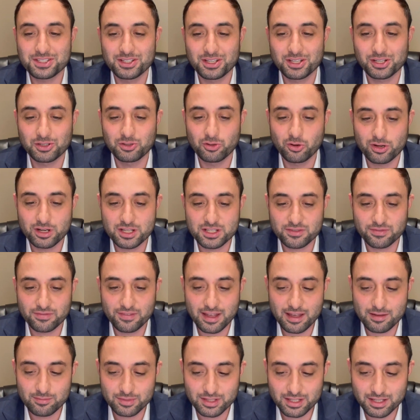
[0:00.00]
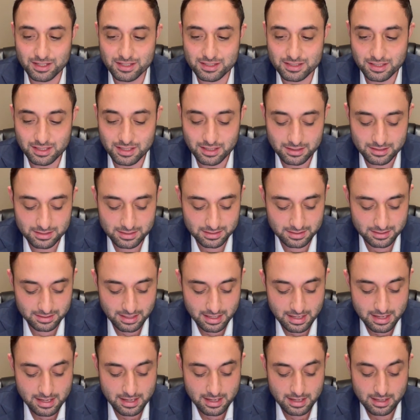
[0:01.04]
ignored his family, his kids,
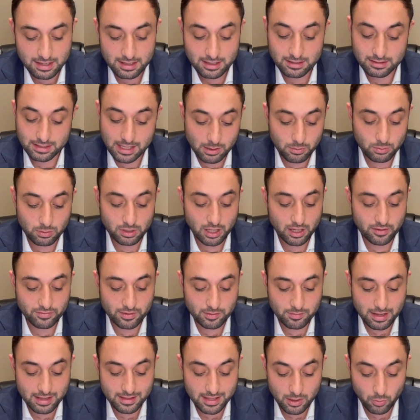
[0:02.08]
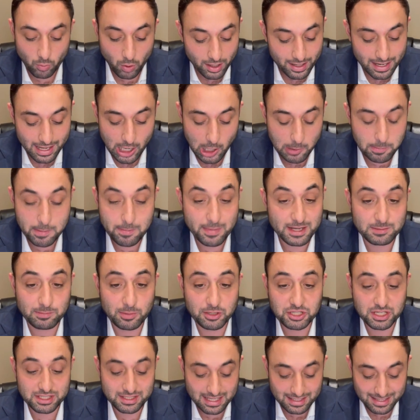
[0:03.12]
they will love him and they want to help him as
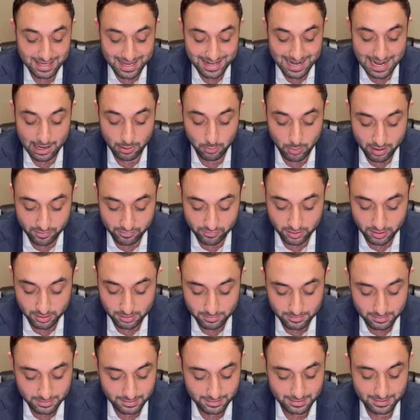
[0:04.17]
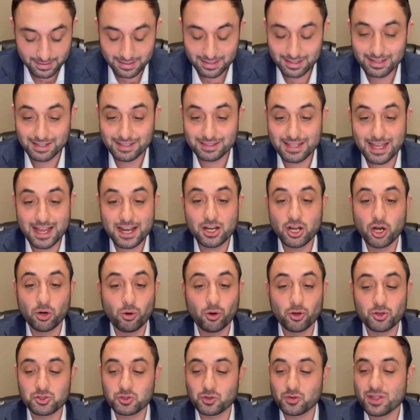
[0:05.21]
much as they can. However, they know
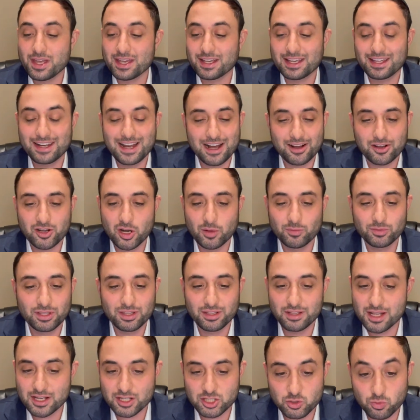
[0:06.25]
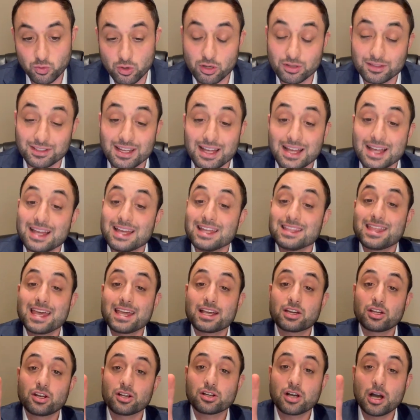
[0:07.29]
also they cannot come to the next world. They
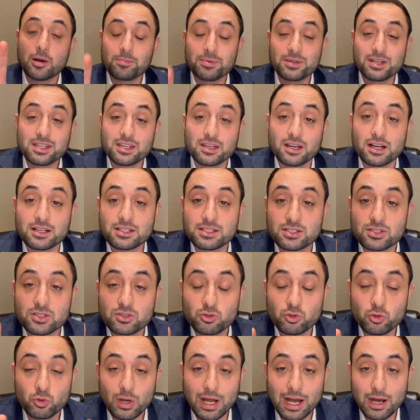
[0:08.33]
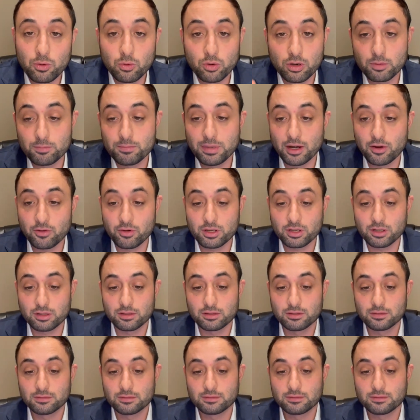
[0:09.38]
could accompany us to our burial.